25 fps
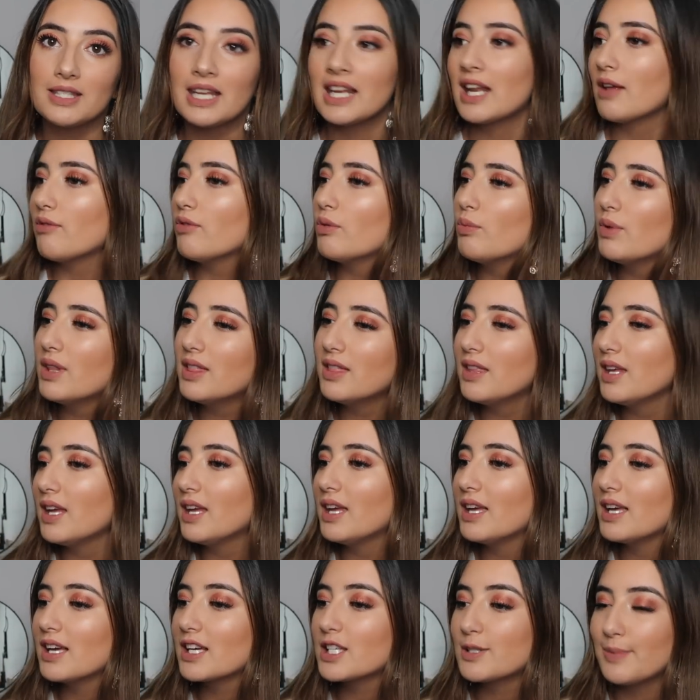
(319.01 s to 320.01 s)
And even with
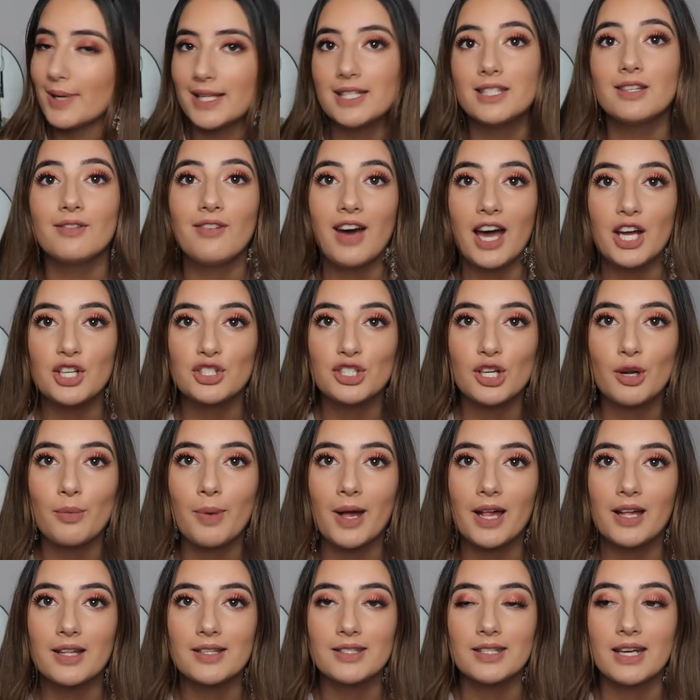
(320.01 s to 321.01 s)
the expensive eyeshadow
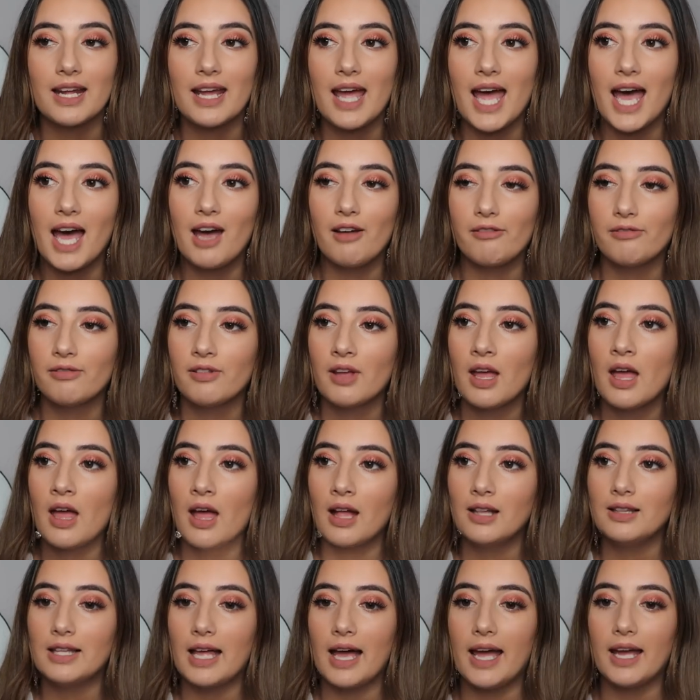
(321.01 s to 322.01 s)
palettes that I have,
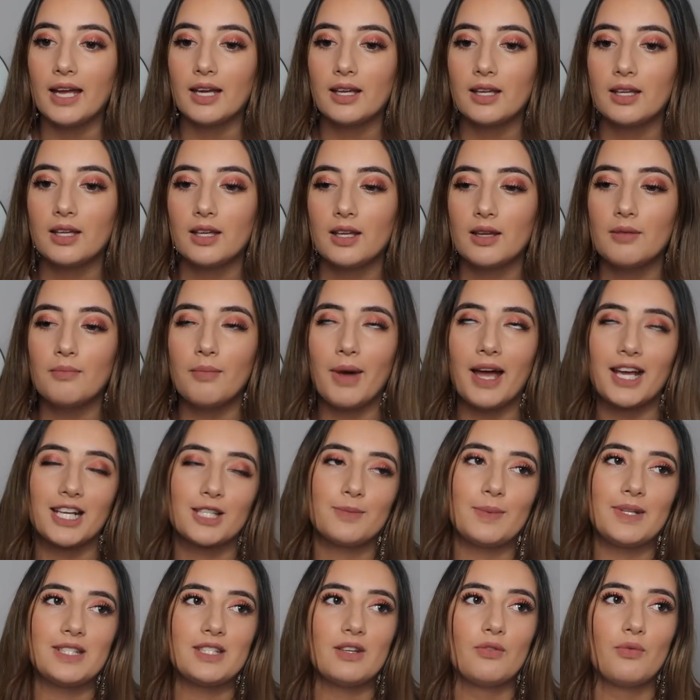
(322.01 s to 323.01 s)
like my
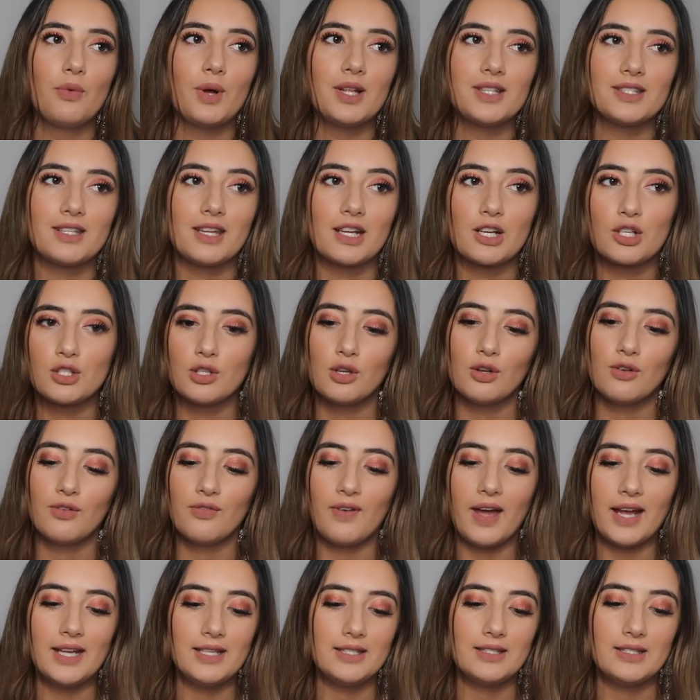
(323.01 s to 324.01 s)
expensive ones are like Too
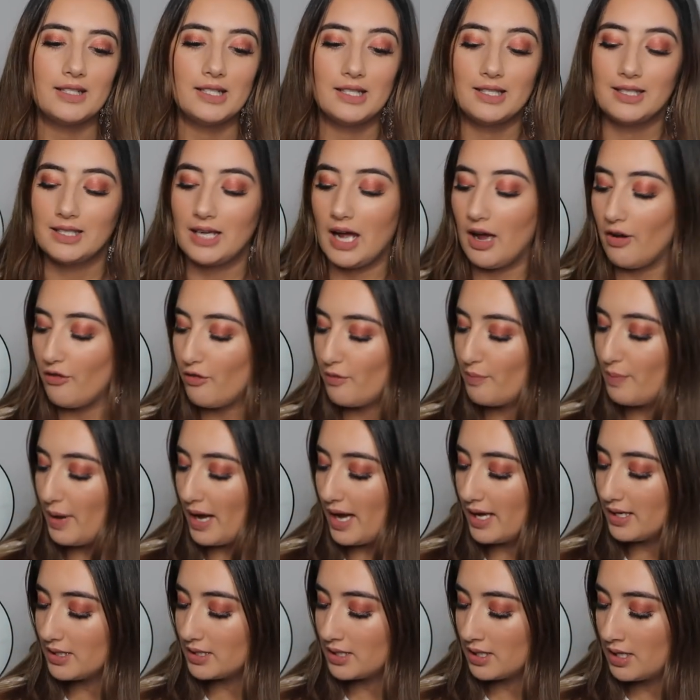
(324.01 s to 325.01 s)
Faced and stuff,
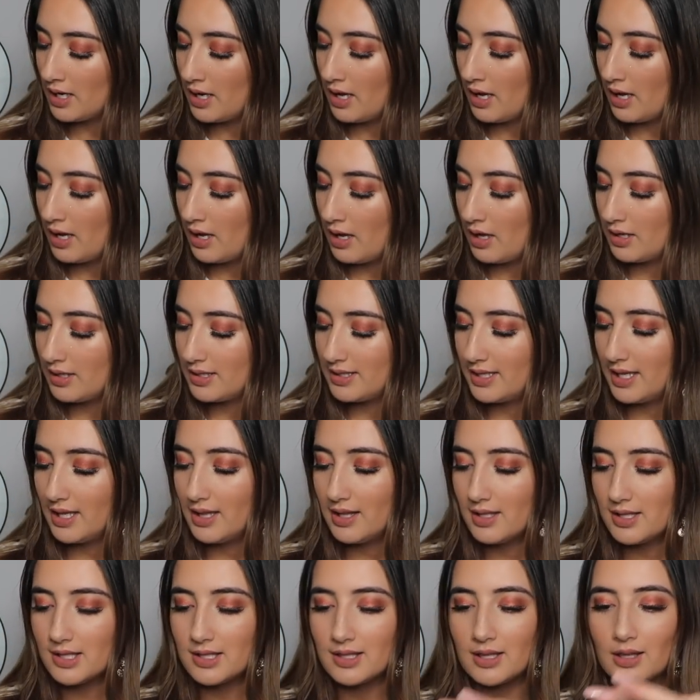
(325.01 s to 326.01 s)
but see
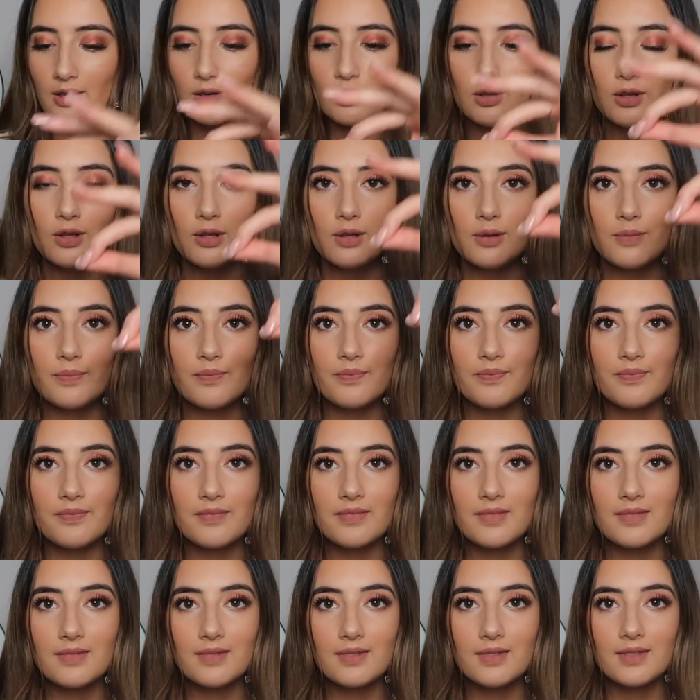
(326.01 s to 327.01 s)
this little,
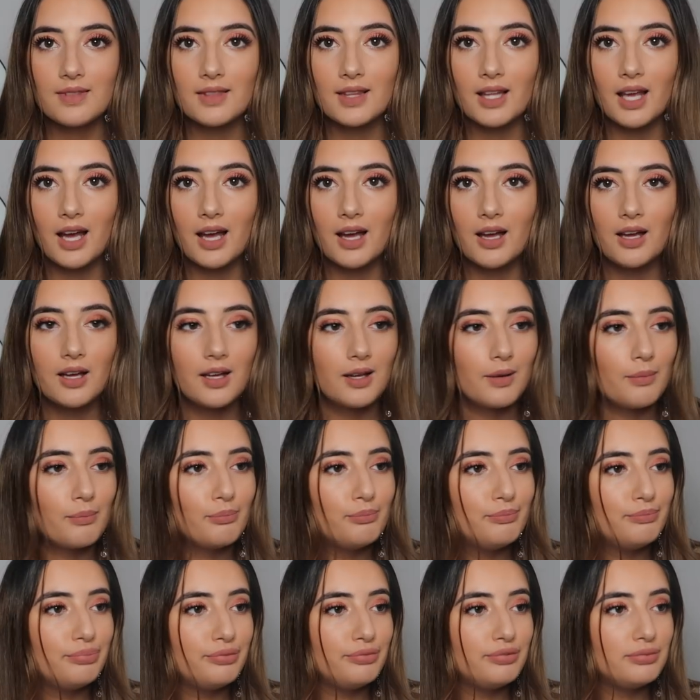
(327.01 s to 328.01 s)

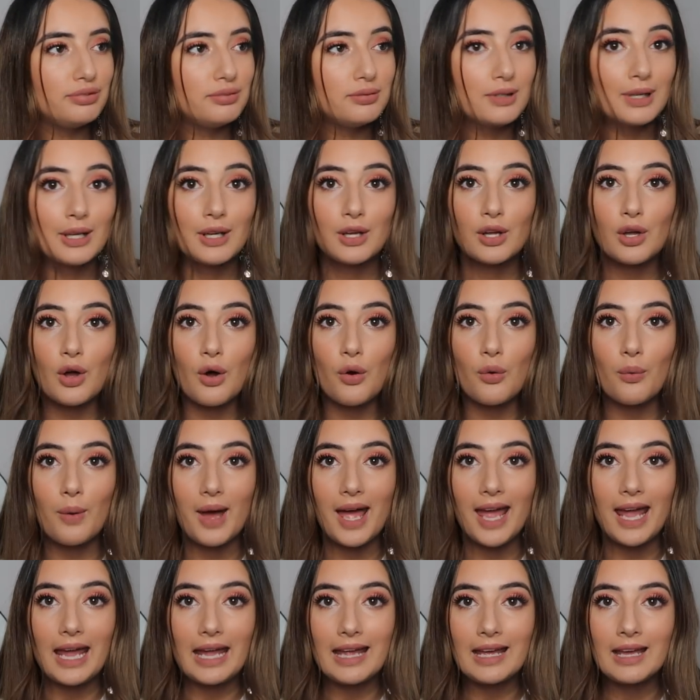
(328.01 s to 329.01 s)
go
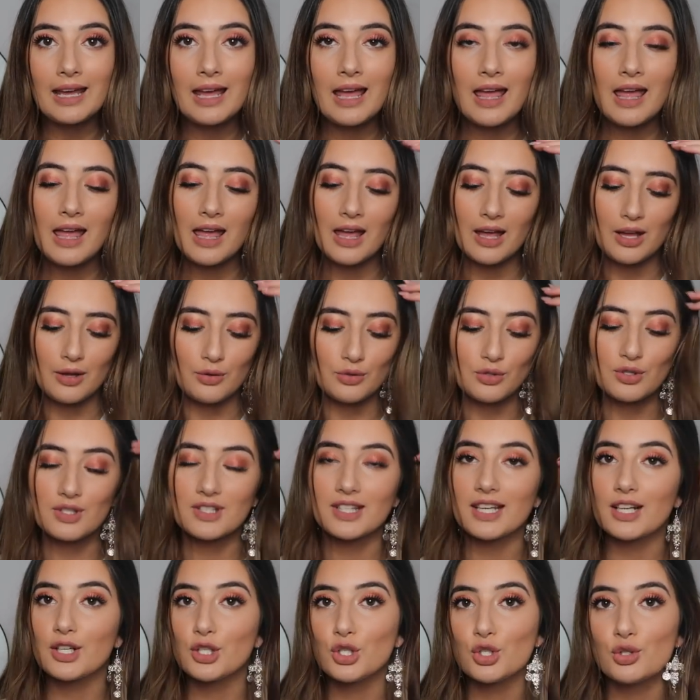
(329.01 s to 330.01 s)
away. It was just
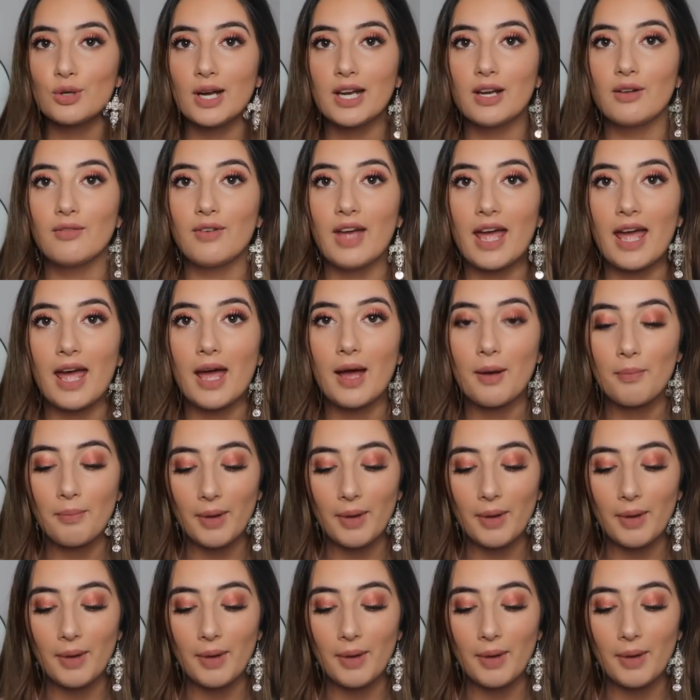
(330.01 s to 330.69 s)
like a strand of hair.